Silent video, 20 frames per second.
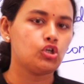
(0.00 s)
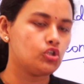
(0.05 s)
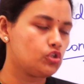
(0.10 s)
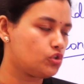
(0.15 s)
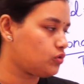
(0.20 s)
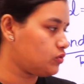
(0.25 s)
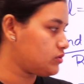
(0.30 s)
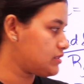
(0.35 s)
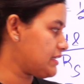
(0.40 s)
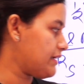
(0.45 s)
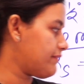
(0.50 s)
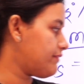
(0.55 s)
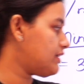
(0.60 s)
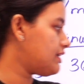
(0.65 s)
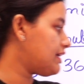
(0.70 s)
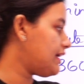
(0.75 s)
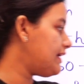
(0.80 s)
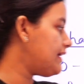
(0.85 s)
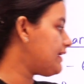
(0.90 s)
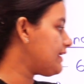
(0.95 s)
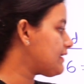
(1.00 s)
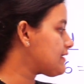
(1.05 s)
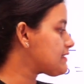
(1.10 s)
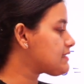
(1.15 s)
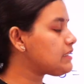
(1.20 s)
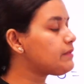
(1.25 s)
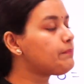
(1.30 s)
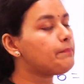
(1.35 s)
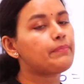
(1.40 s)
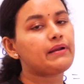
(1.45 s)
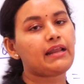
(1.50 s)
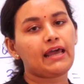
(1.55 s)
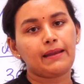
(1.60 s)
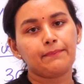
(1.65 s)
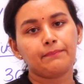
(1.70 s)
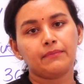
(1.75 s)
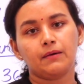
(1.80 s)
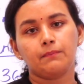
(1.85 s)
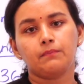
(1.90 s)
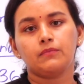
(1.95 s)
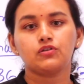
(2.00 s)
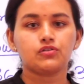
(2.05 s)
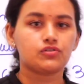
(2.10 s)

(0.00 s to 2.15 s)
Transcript: No, 719 is a prime number.